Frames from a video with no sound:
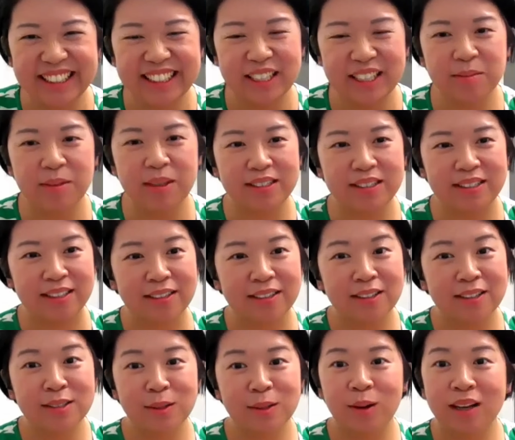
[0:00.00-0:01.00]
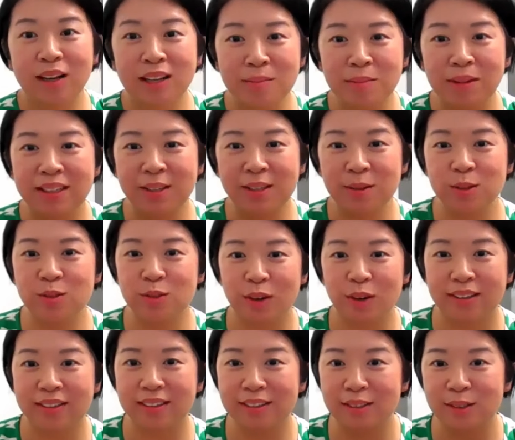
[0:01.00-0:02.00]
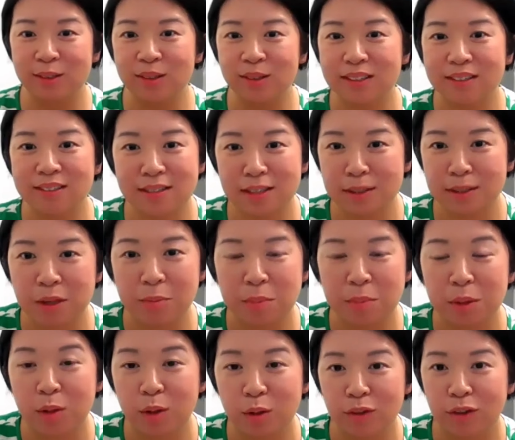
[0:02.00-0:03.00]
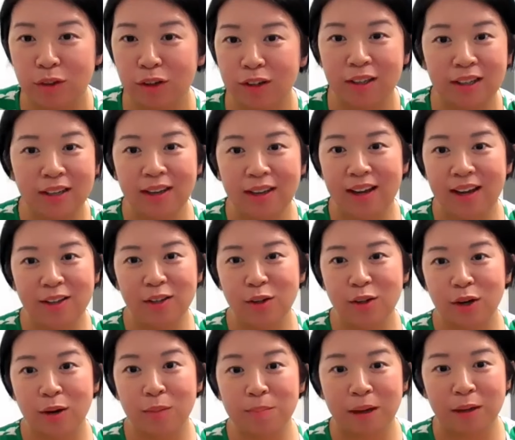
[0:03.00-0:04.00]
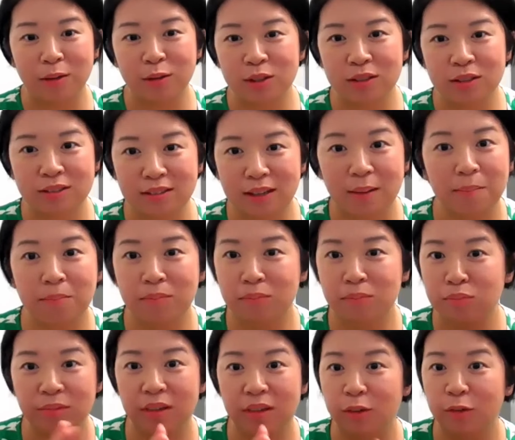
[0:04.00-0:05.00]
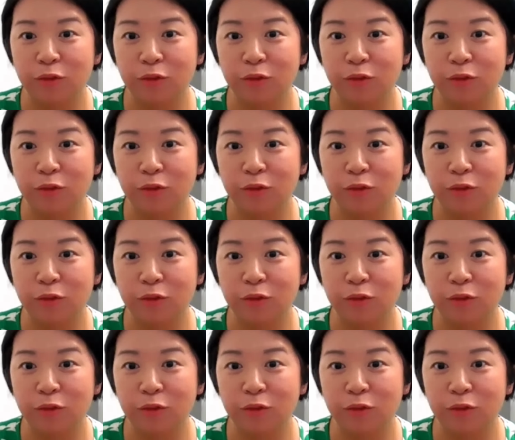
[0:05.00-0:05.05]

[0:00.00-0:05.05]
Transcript: Amazing. So anybody who's trying to do the Smith maneuver and you're about to dump you know,